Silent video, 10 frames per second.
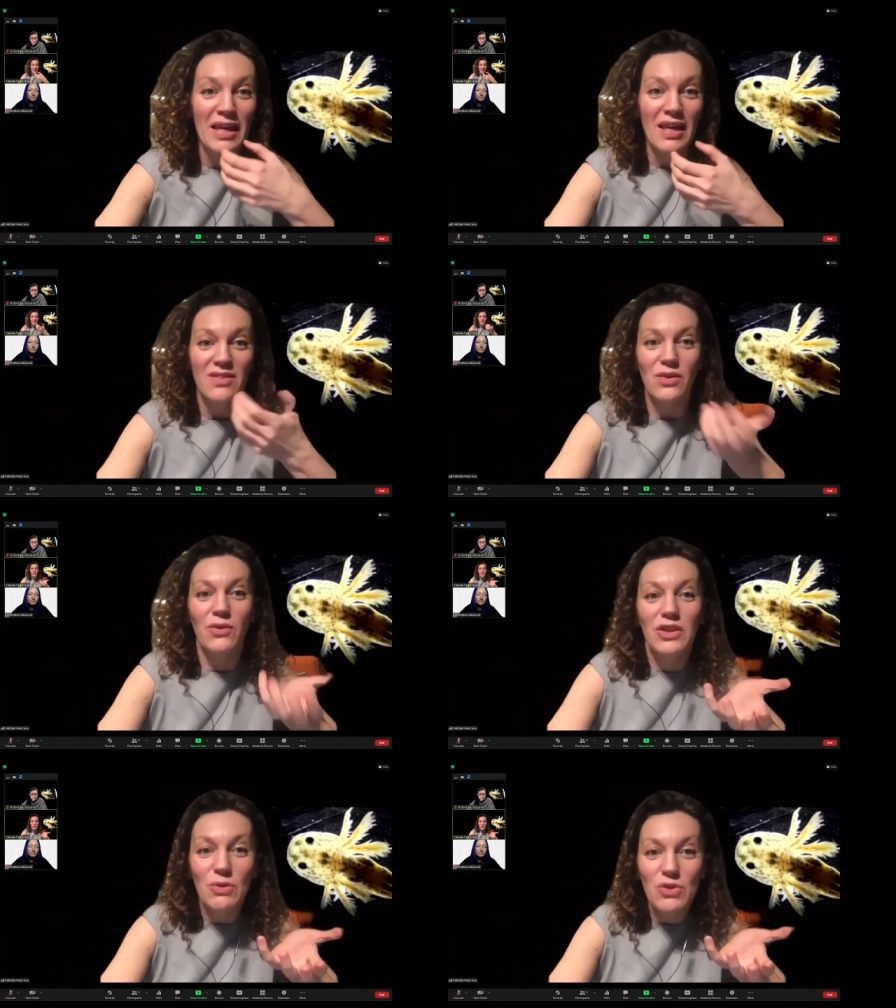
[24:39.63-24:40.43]
So
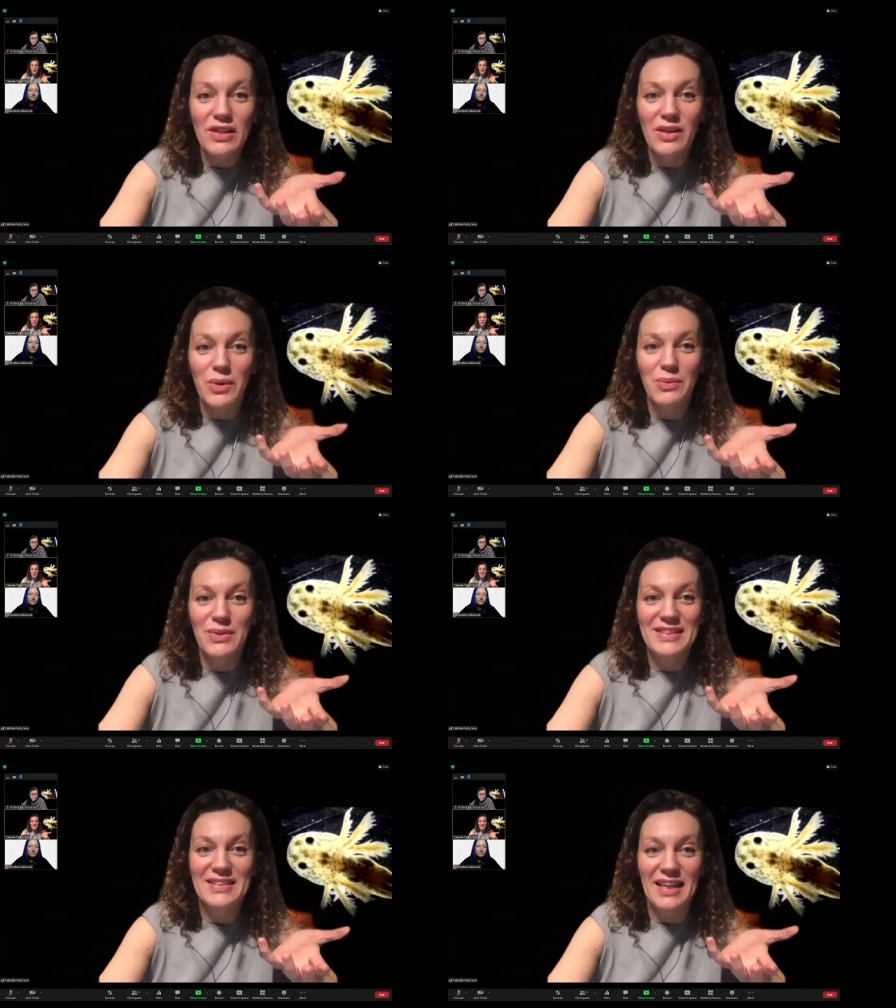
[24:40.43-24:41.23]
usually we
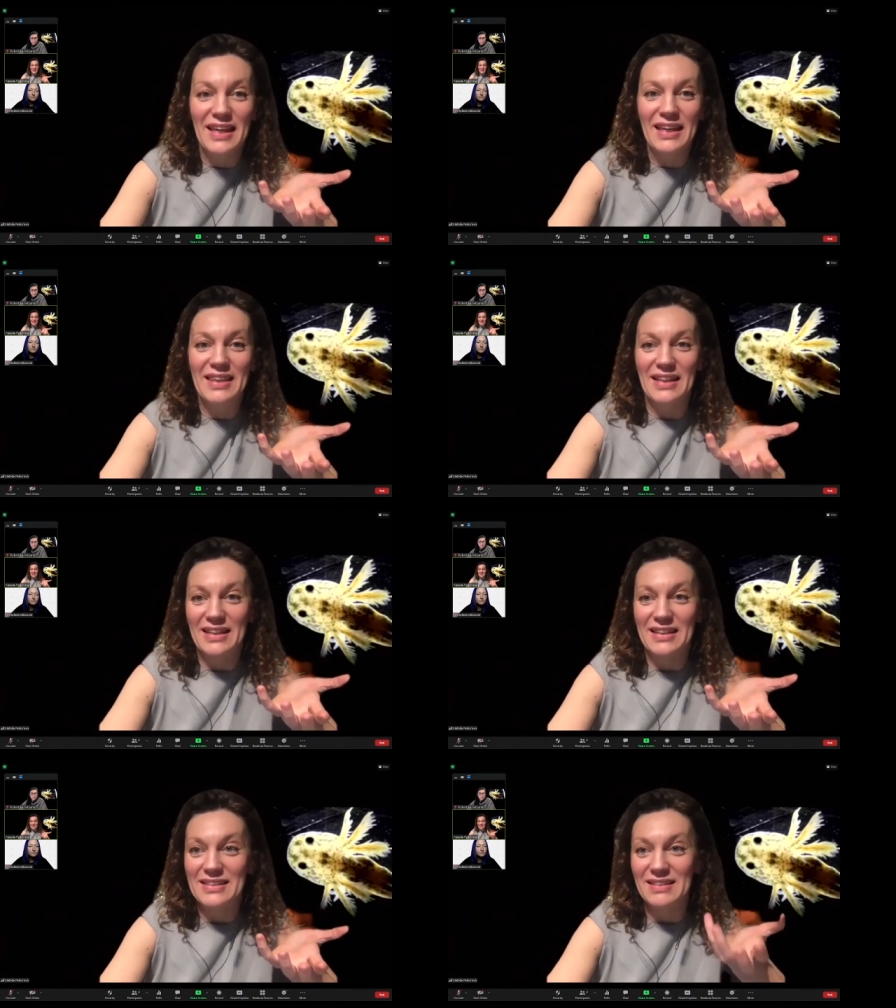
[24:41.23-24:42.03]
would say
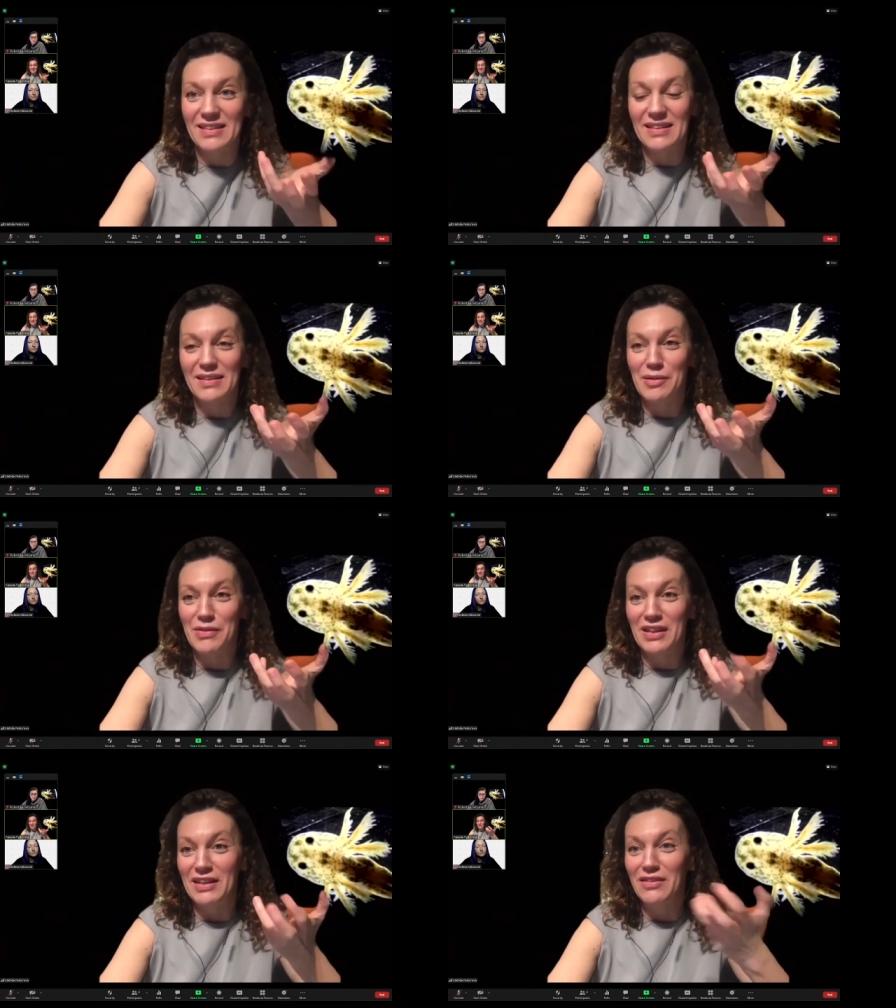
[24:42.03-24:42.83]
that
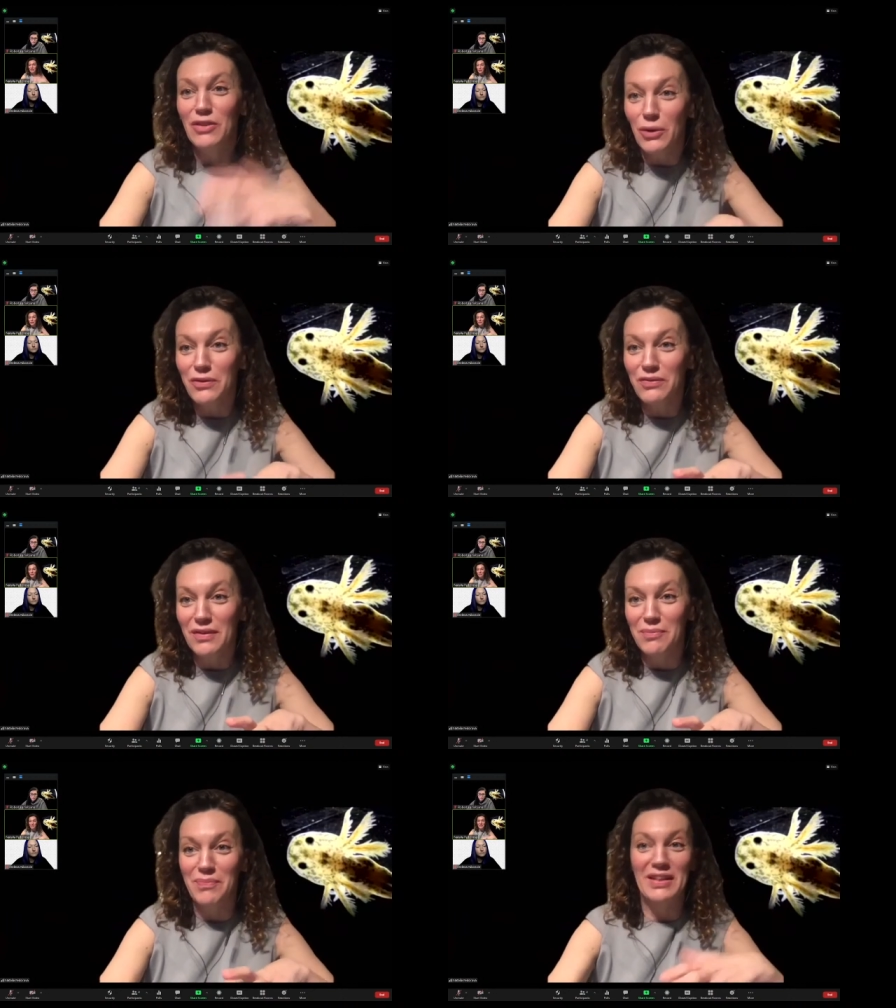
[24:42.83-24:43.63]

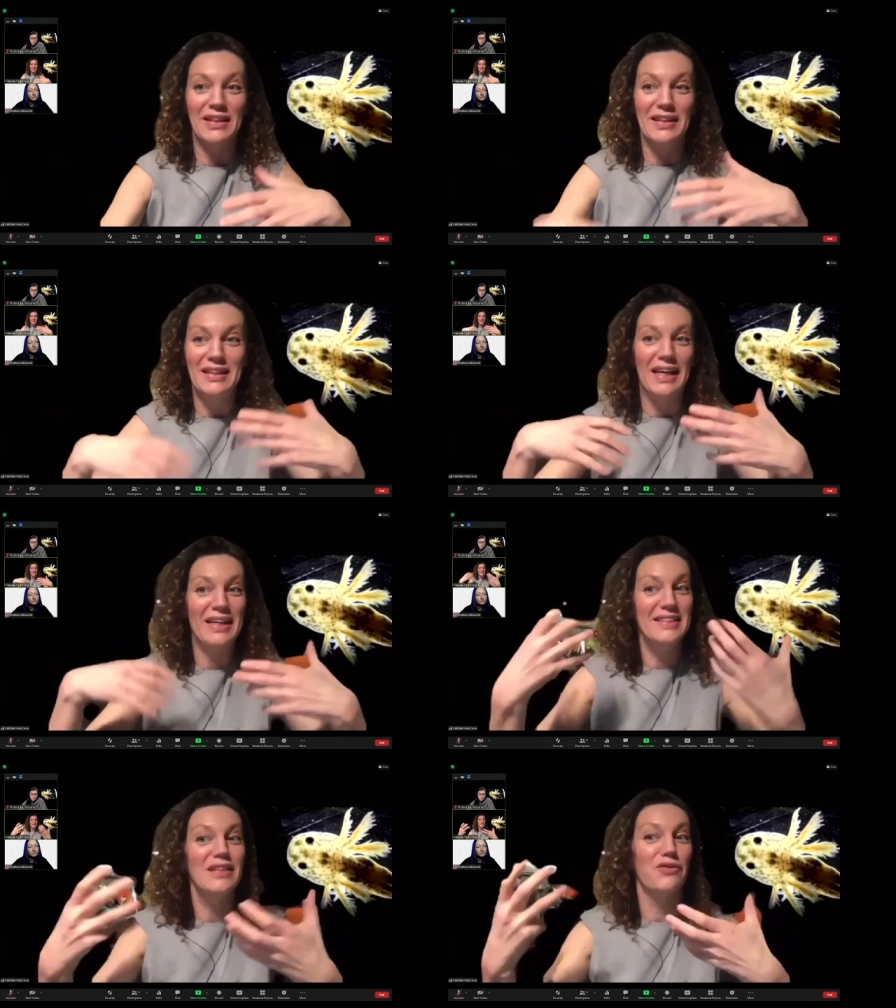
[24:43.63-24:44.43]
the
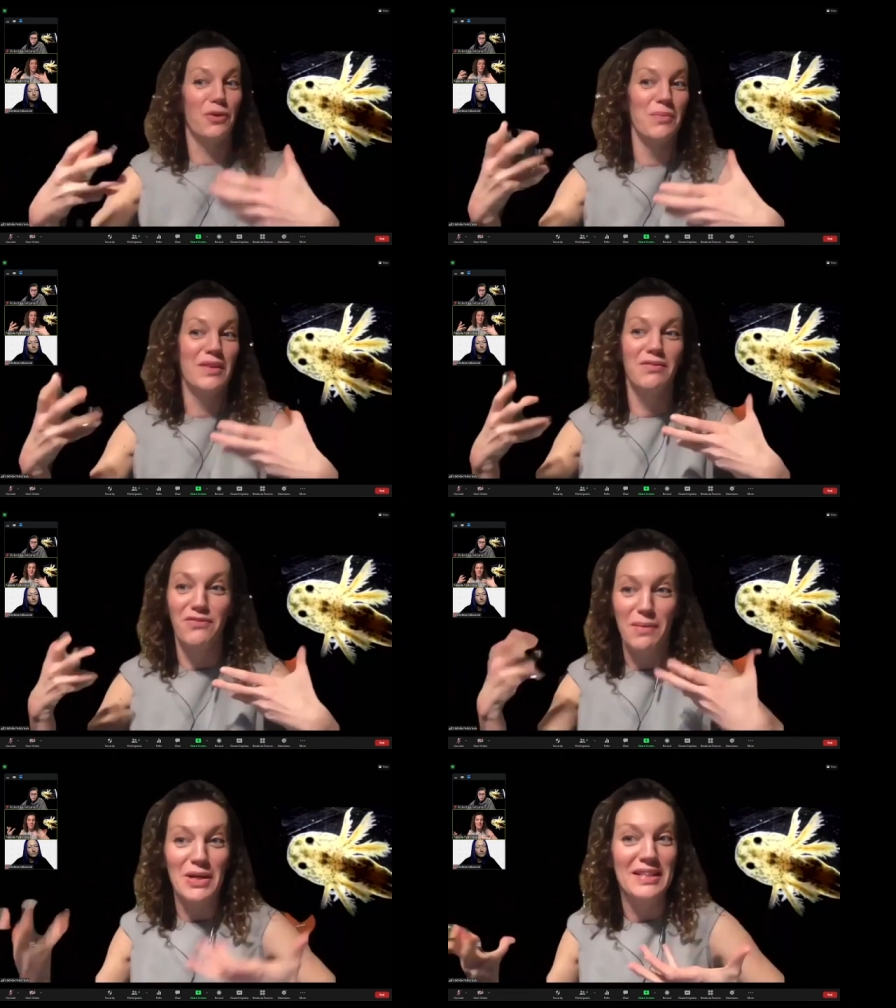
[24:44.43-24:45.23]
critique from the
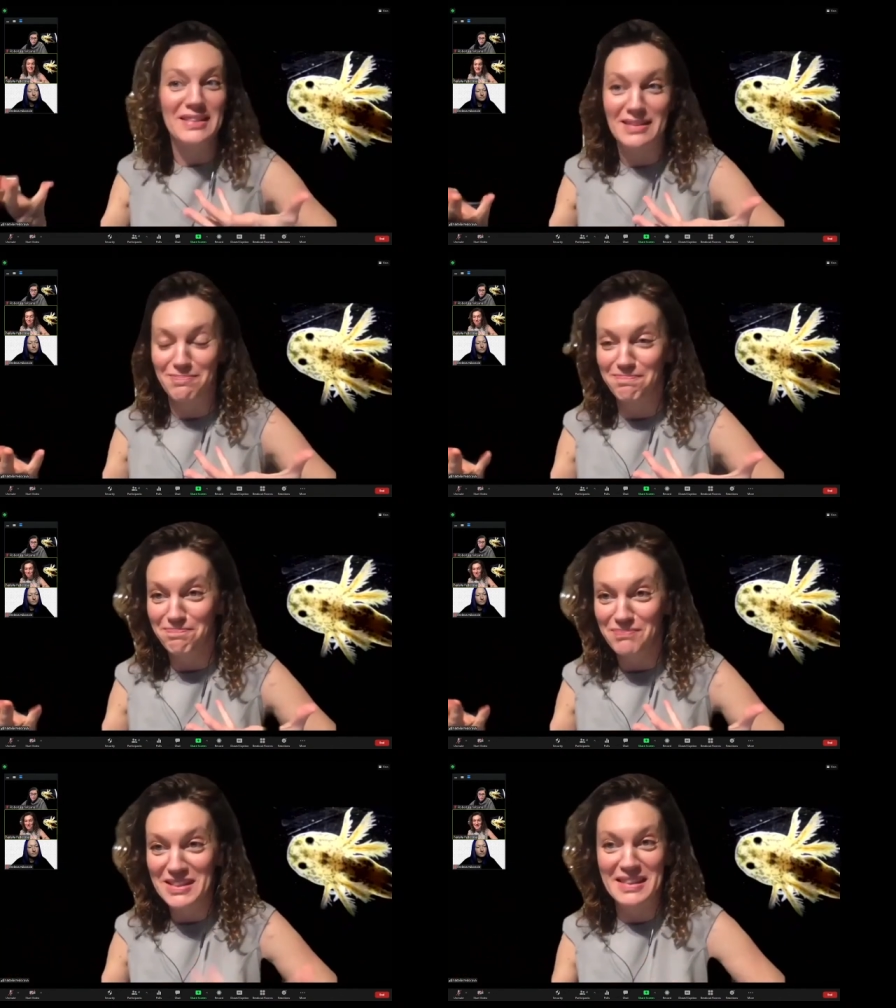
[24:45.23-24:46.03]
feminist
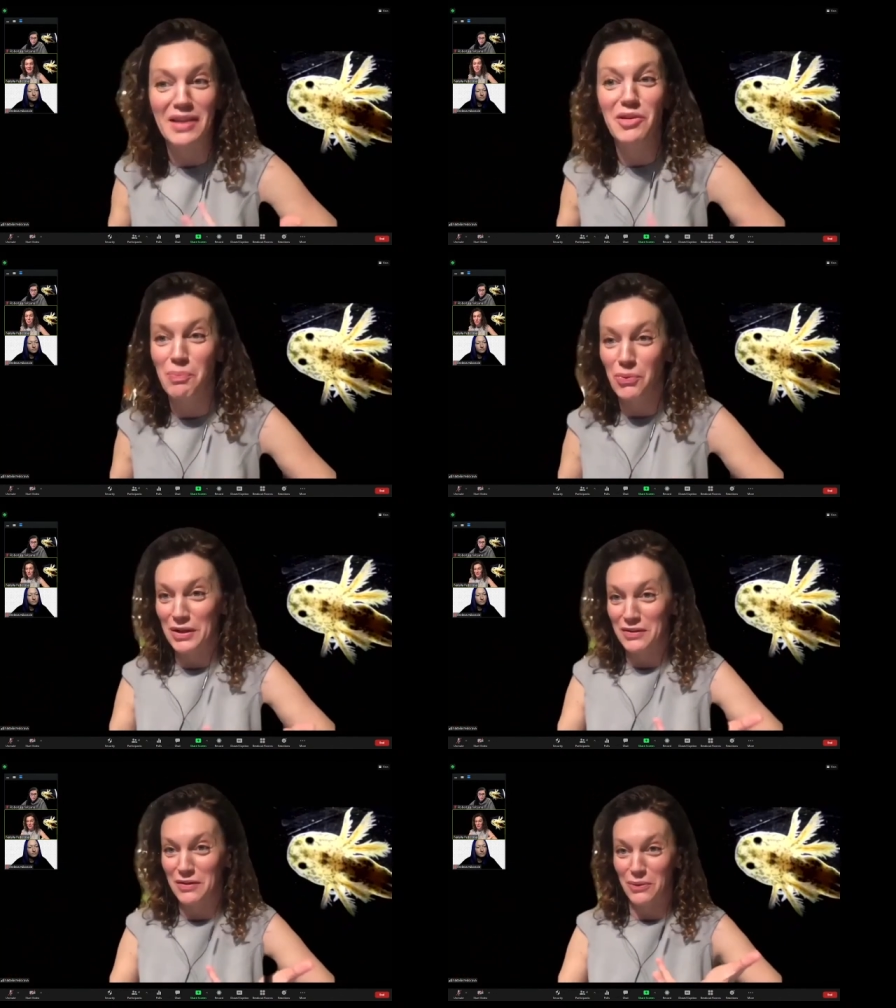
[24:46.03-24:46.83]

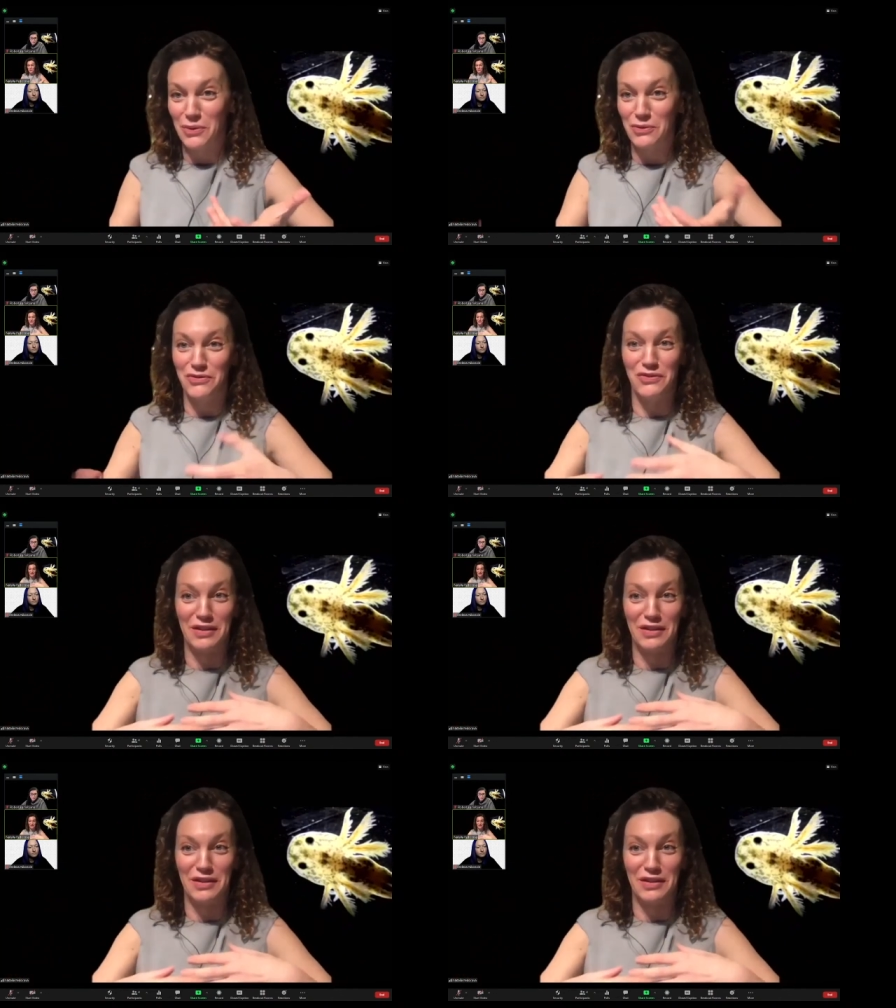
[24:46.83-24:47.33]
standpoint of